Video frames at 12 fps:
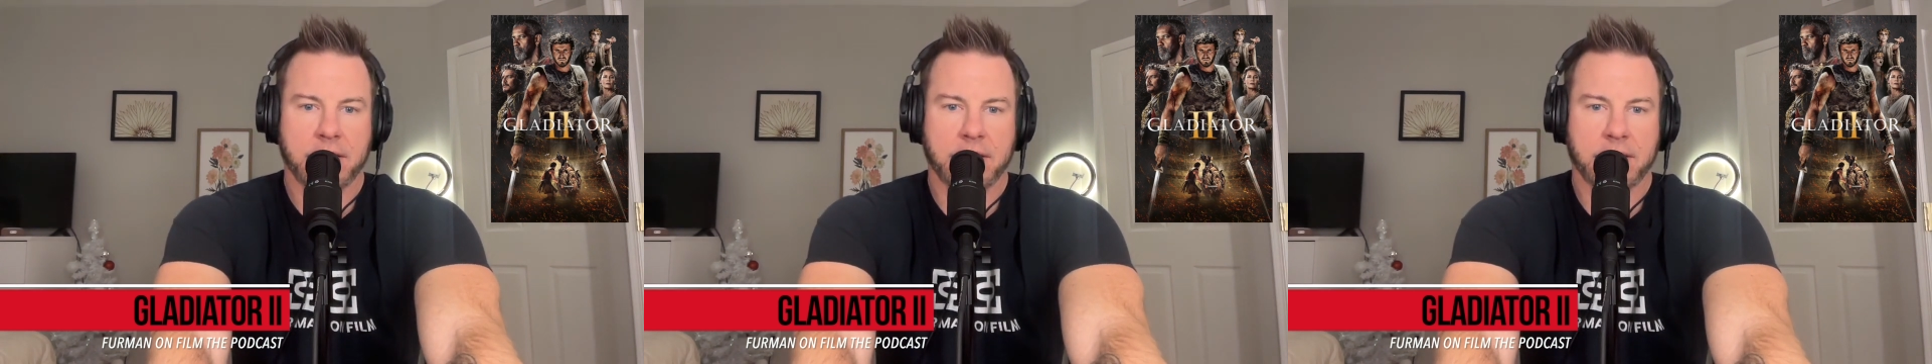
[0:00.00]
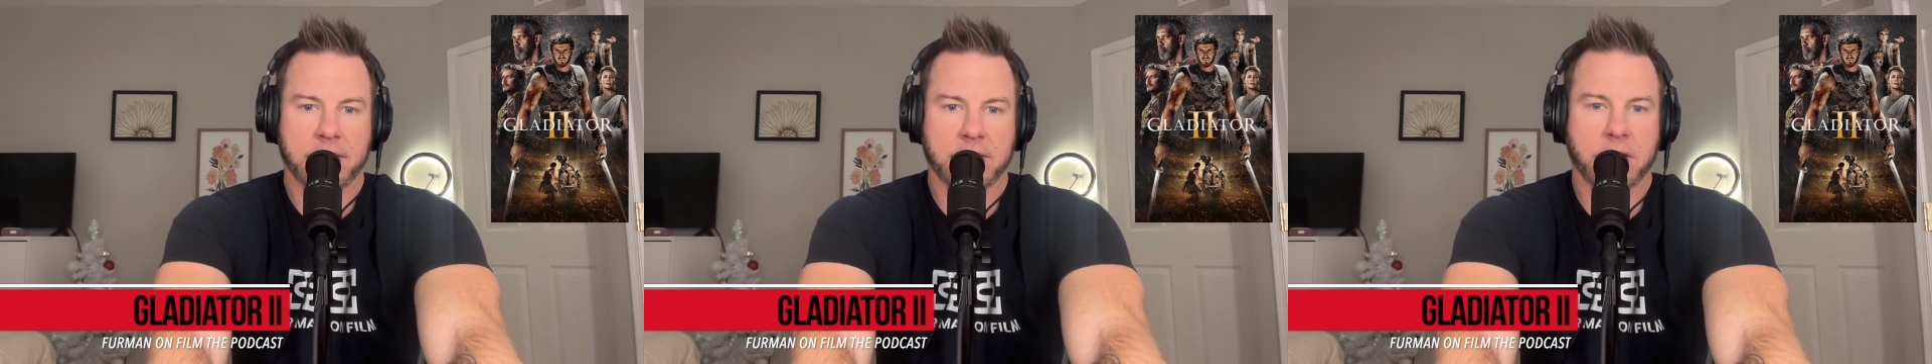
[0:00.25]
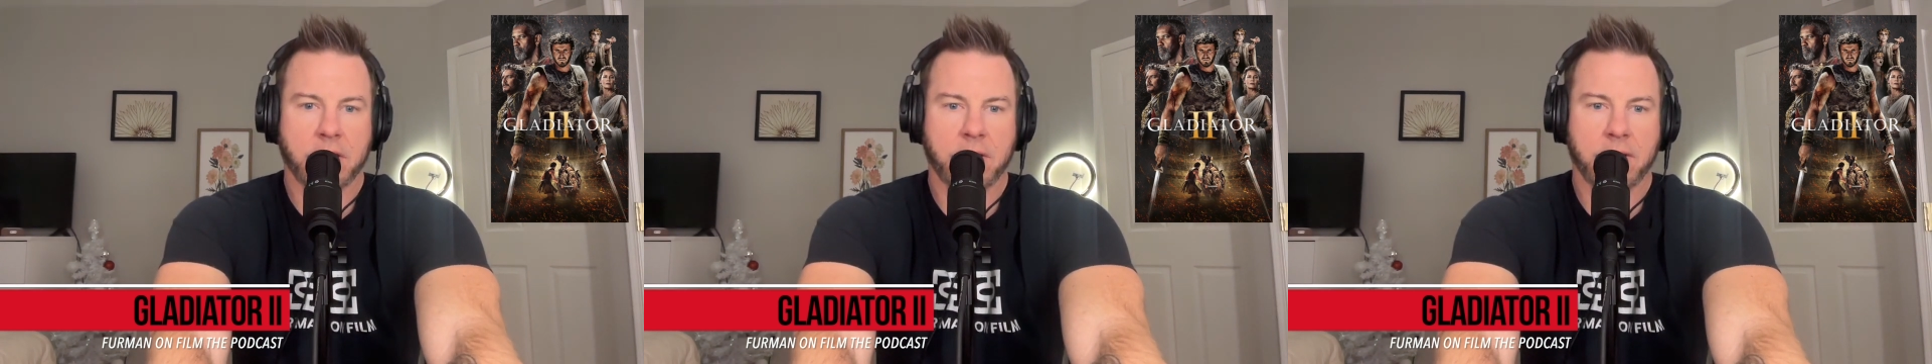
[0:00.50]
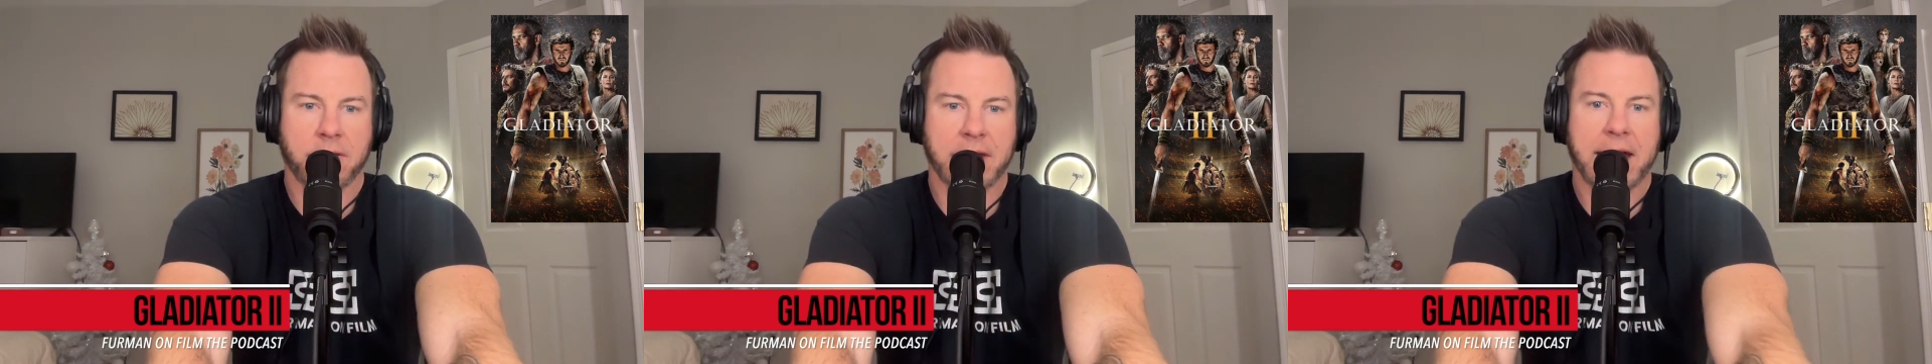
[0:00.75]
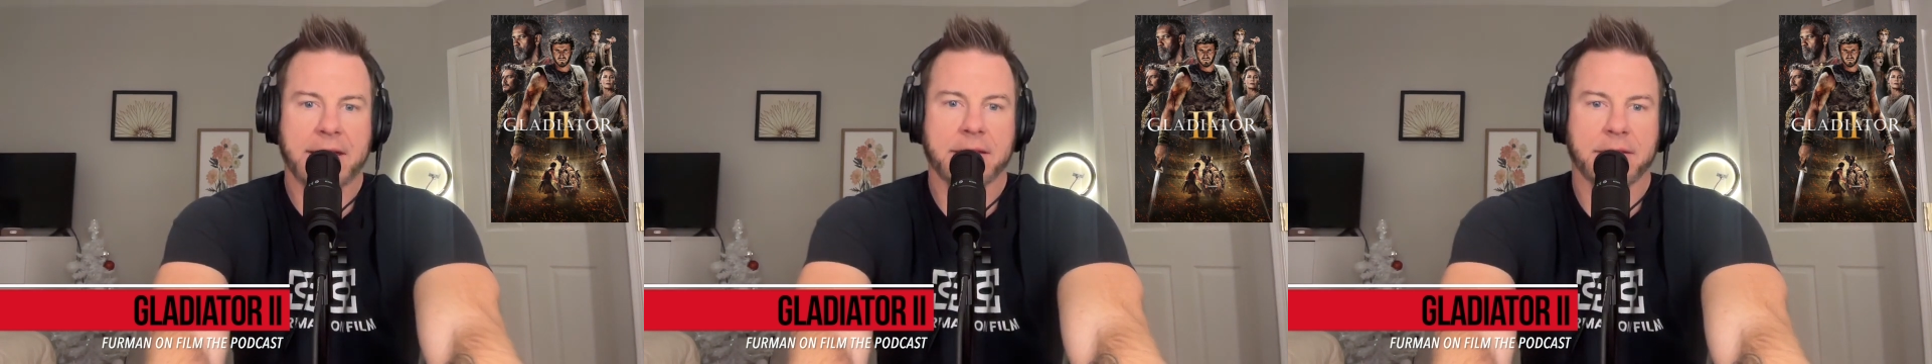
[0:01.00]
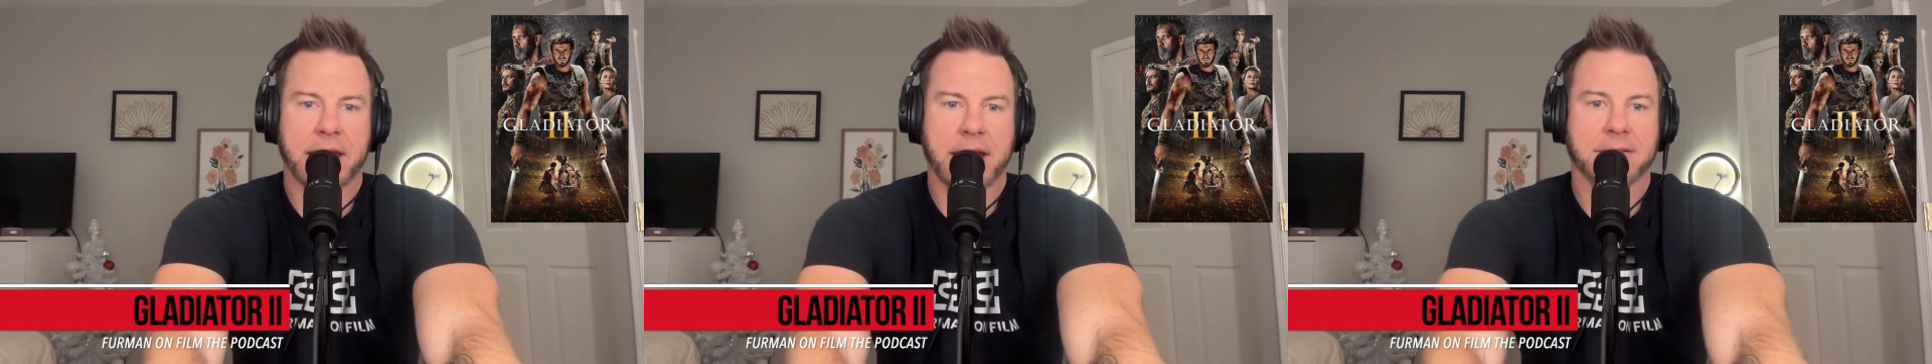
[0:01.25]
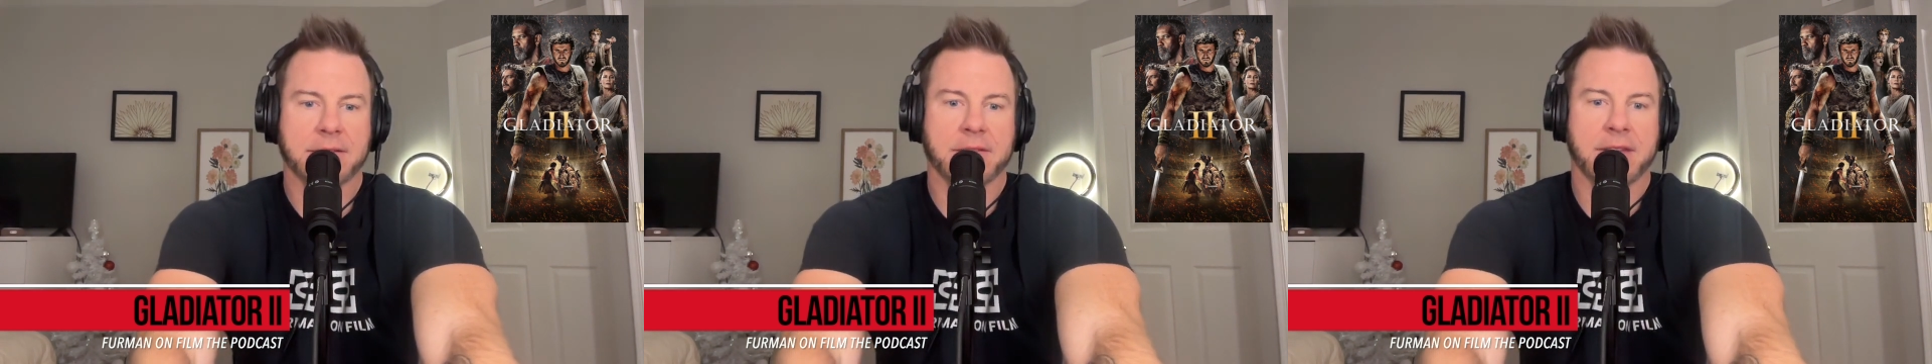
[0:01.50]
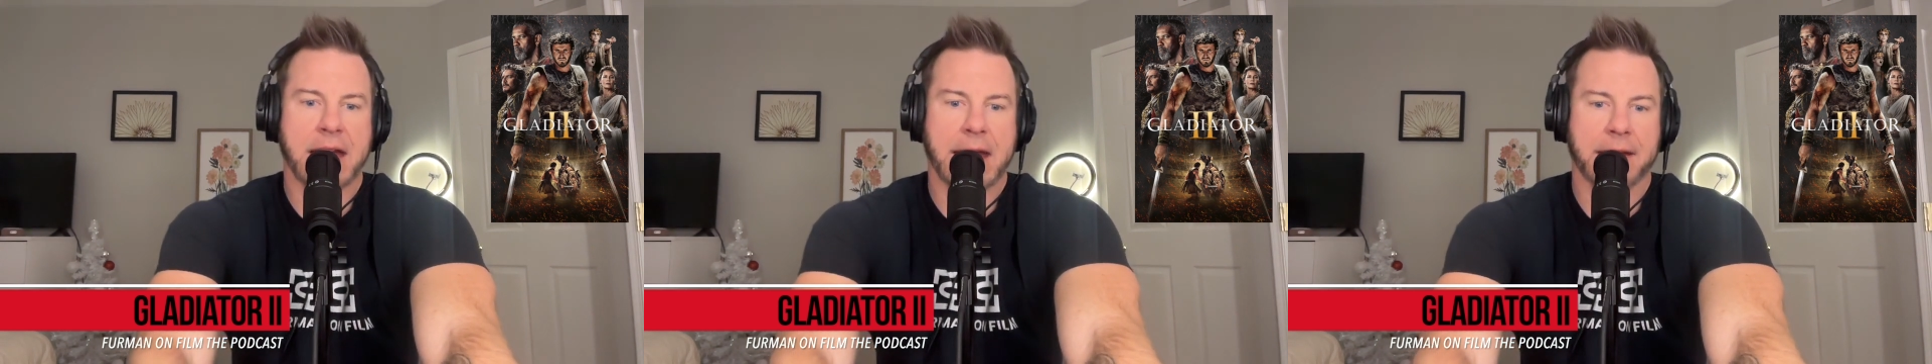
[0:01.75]
So that's
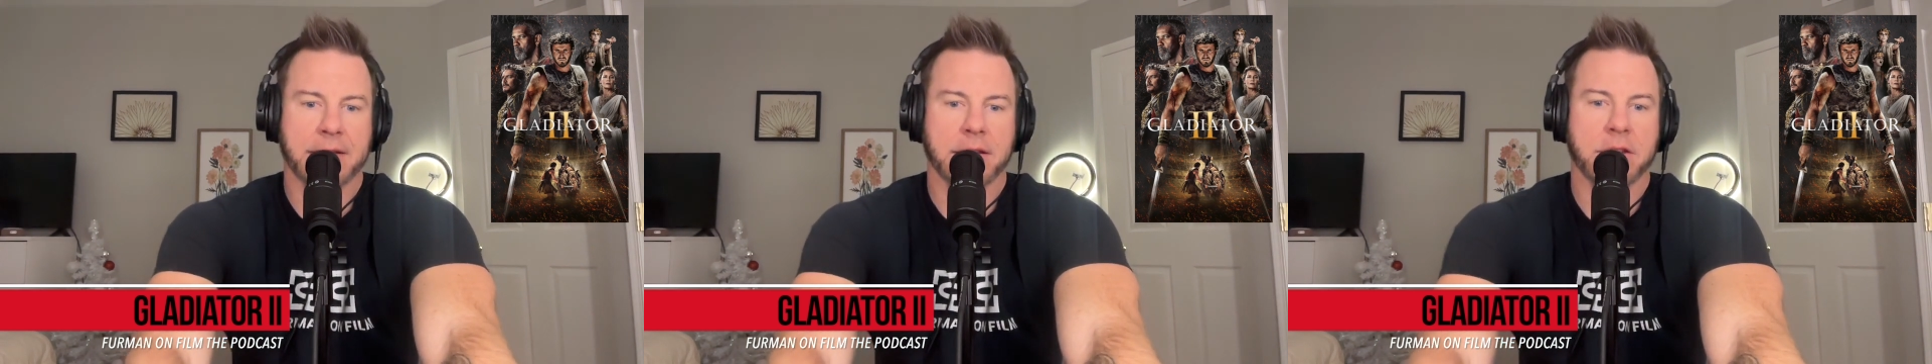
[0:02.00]
that.